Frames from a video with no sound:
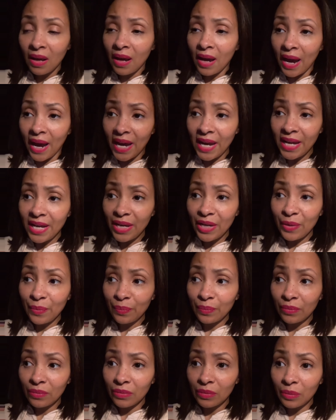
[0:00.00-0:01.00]
I
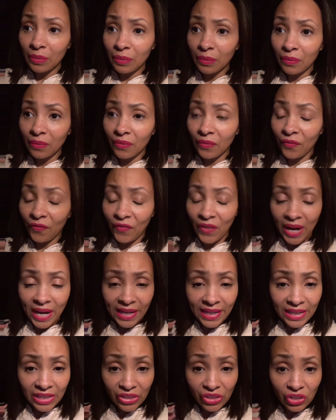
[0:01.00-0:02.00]
am
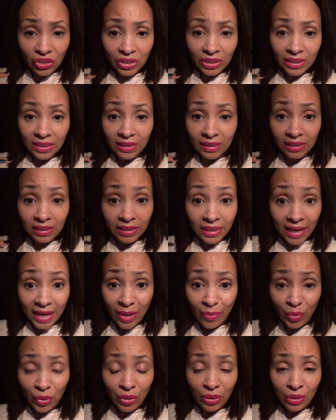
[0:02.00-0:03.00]
financially
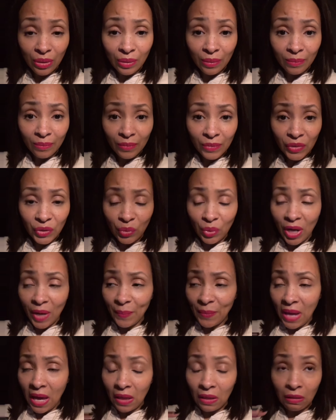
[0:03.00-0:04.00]
stable, so
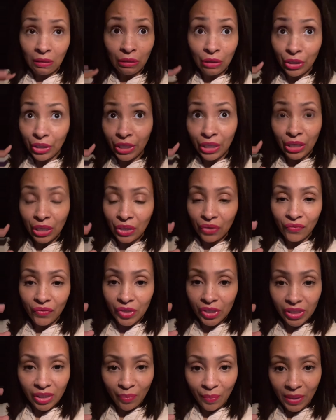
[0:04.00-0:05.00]
I'm not looking
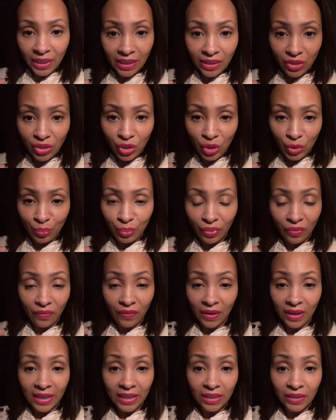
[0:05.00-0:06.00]
for somebody to
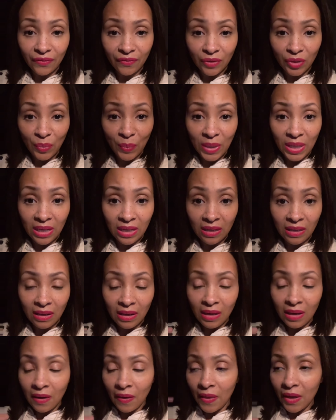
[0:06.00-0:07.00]
provide for me.
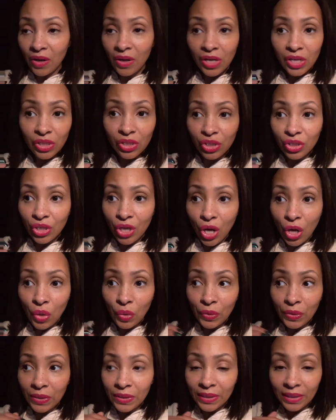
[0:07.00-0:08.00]
There is no
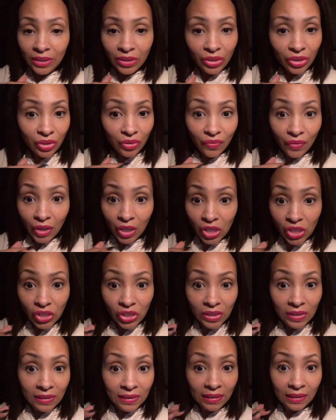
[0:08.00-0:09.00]
sense of
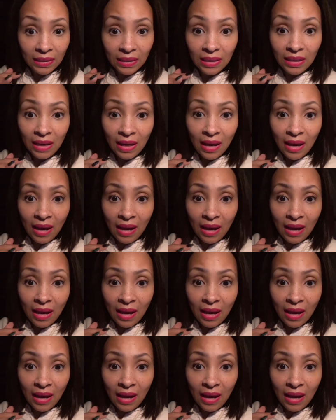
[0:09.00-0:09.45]
urgency.